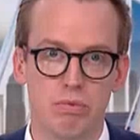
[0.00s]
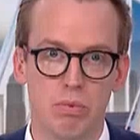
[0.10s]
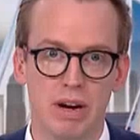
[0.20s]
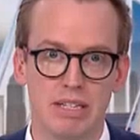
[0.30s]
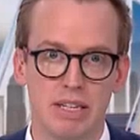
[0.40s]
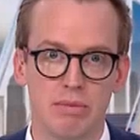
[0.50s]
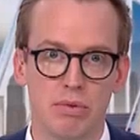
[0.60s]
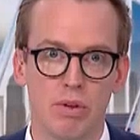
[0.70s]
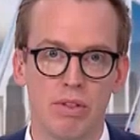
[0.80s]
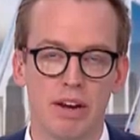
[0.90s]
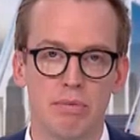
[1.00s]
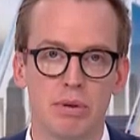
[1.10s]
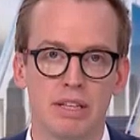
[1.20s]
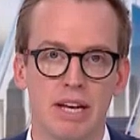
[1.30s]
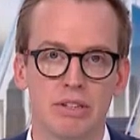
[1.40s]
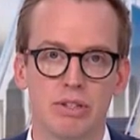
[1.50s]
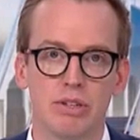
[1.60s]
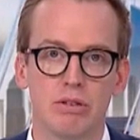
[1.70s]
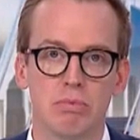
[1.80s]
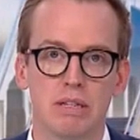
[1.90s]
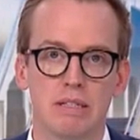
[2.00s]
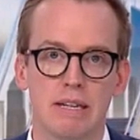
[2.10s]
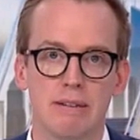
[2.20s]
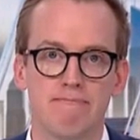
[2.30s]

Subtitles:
wait to hear more on that and bring that to you. But